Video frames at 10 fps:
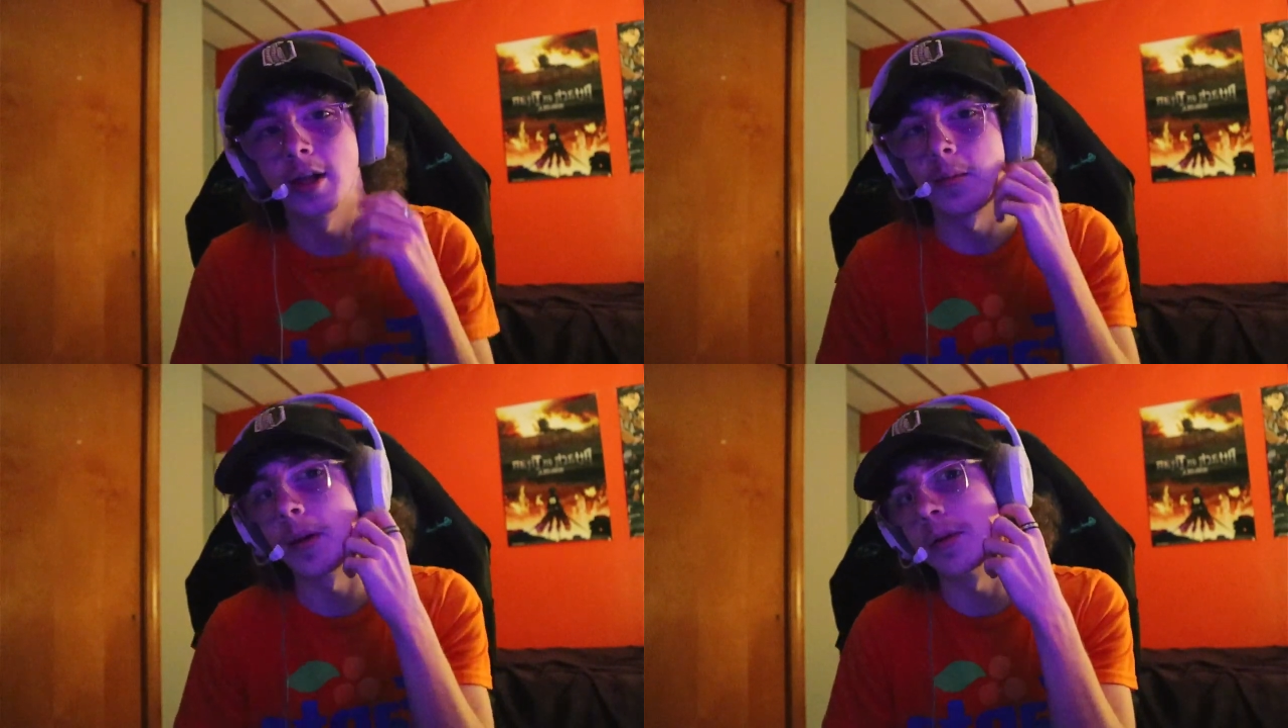
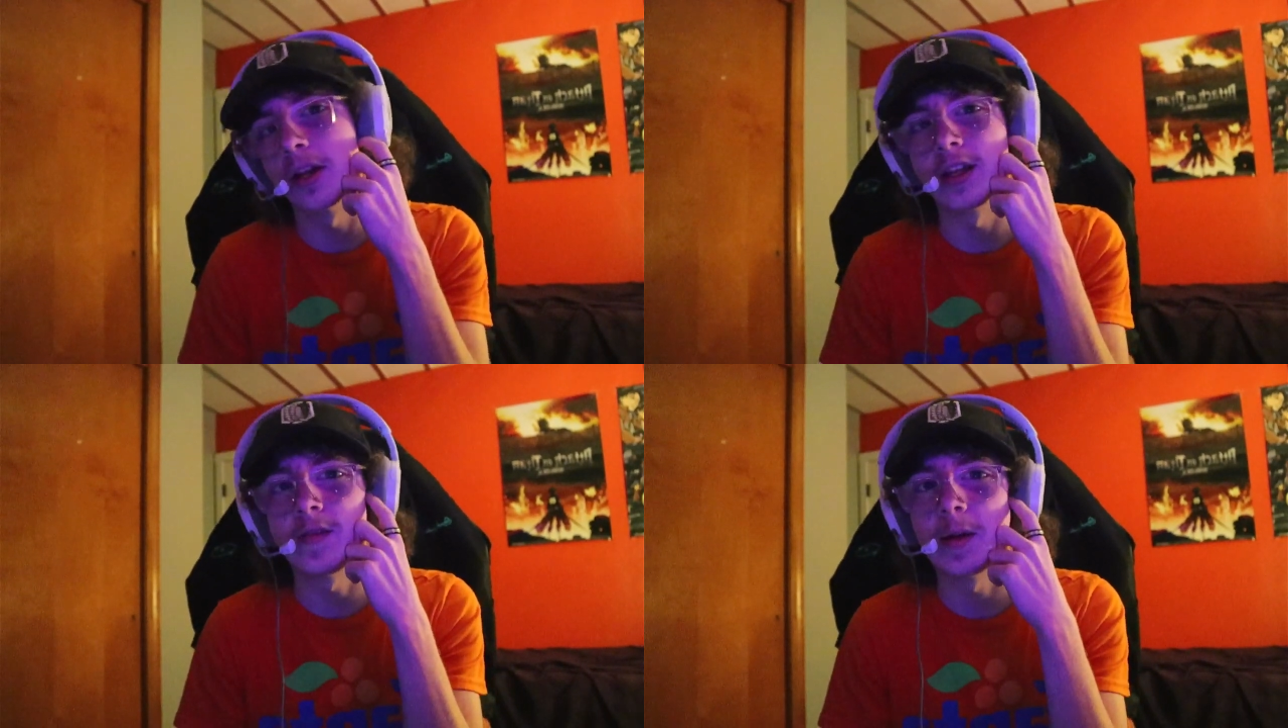I'm probably
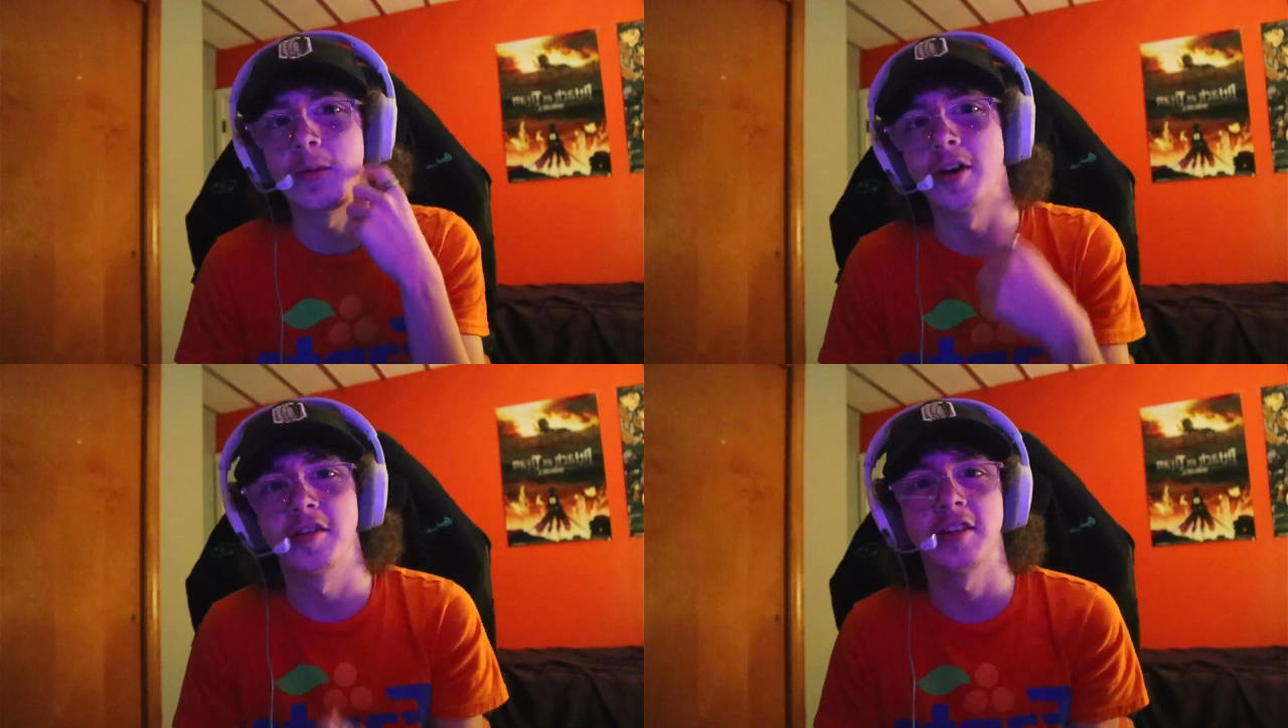gonna leave that
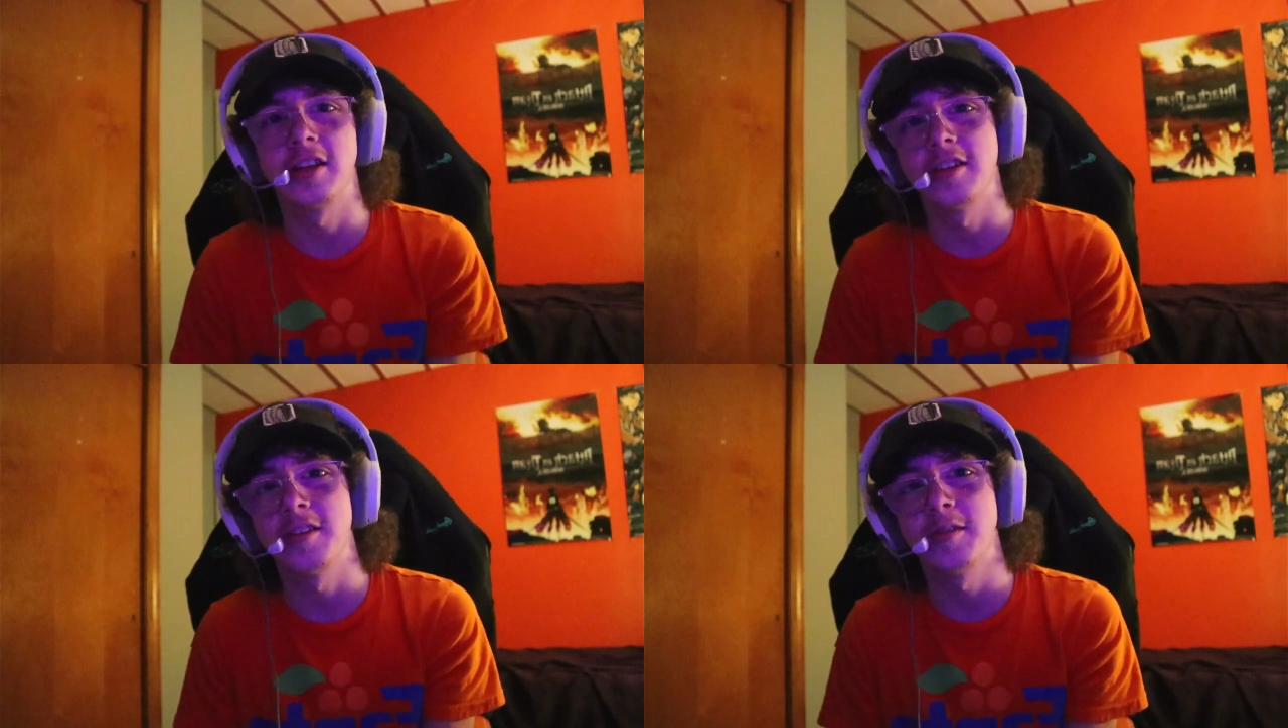pause in
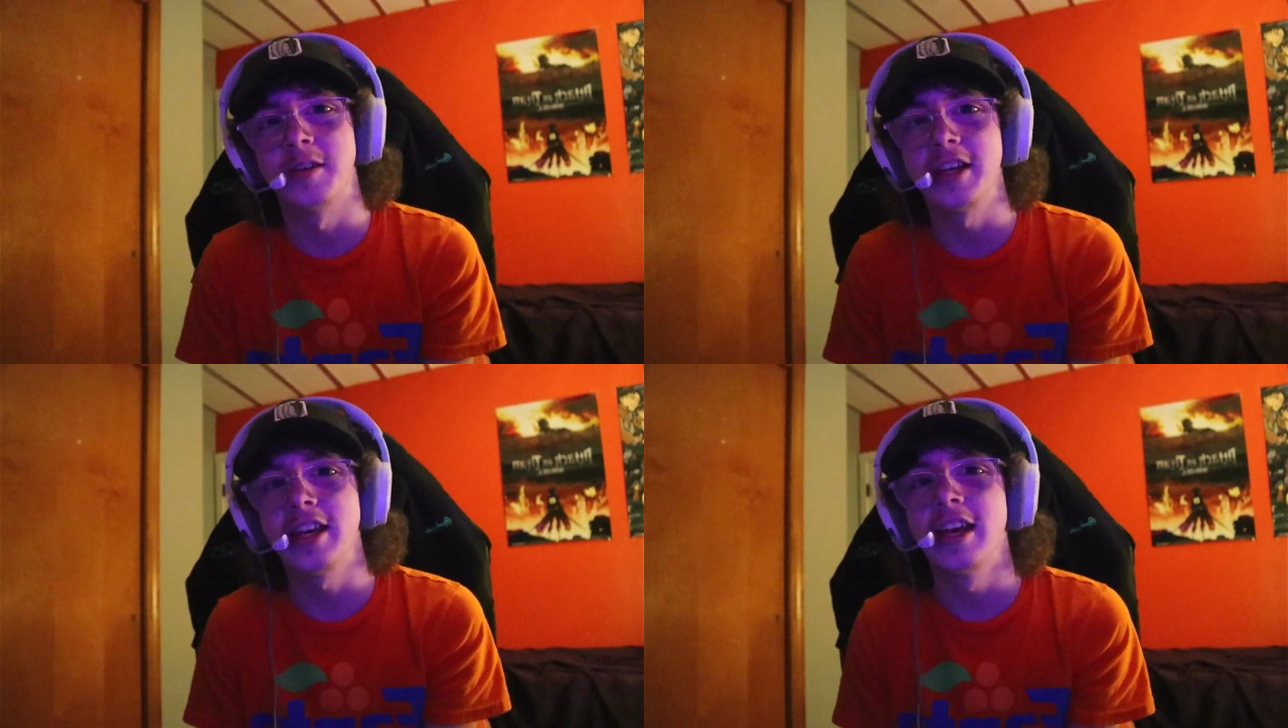because it's
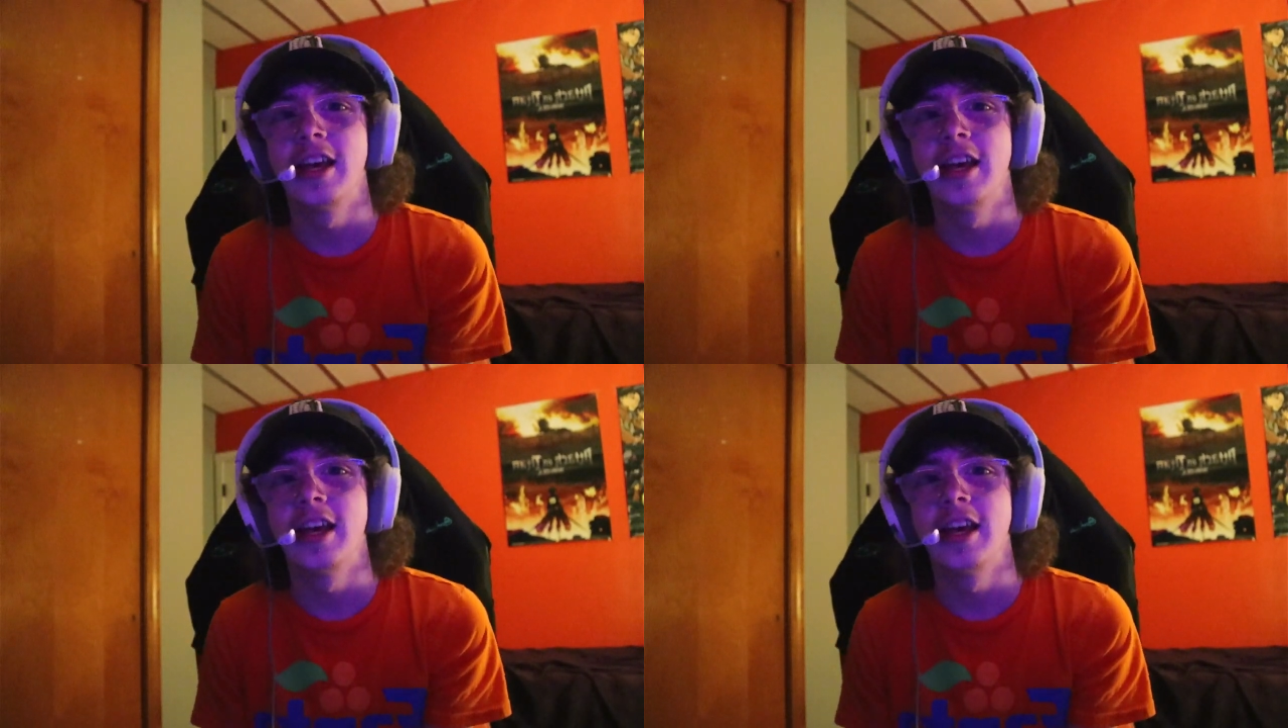funny.